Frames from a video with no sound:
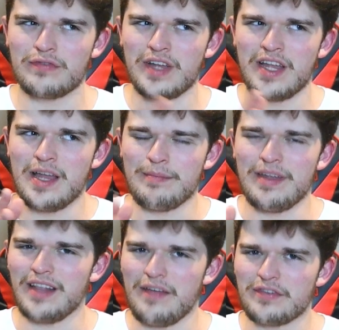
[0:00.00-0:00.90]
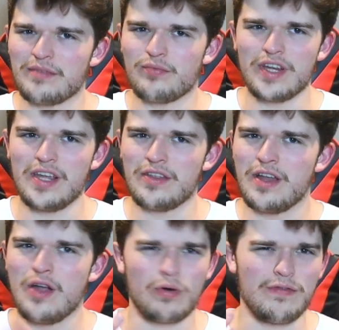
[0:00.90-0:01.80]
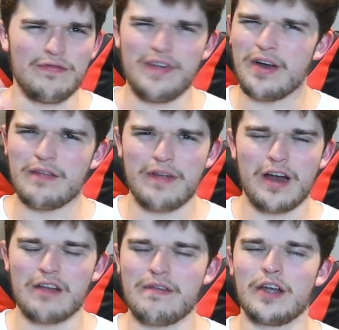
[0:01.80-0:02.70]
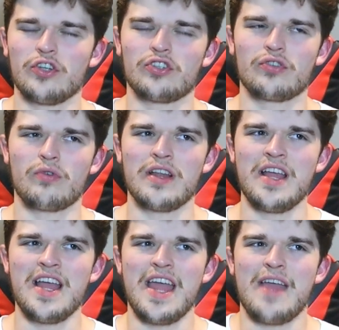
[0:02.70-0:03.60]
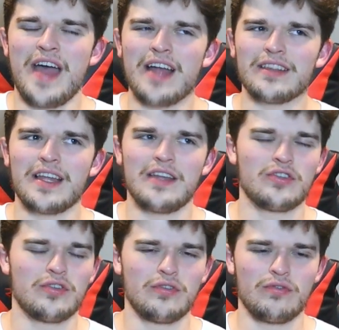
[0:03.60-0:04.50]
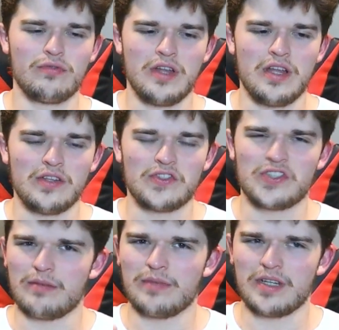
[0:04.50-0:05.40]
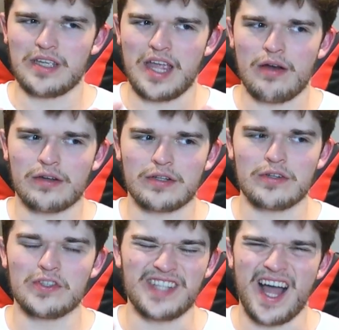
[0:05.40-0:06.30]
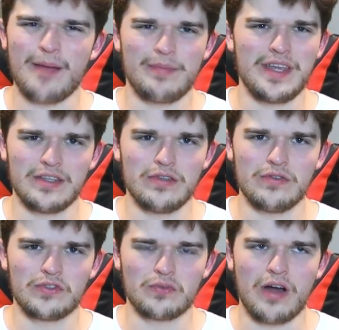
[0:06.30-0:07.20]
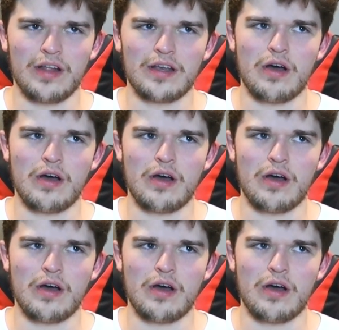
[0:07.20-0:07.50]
been left to breathe were very, very, very short, and that led to some characters not being used well at all.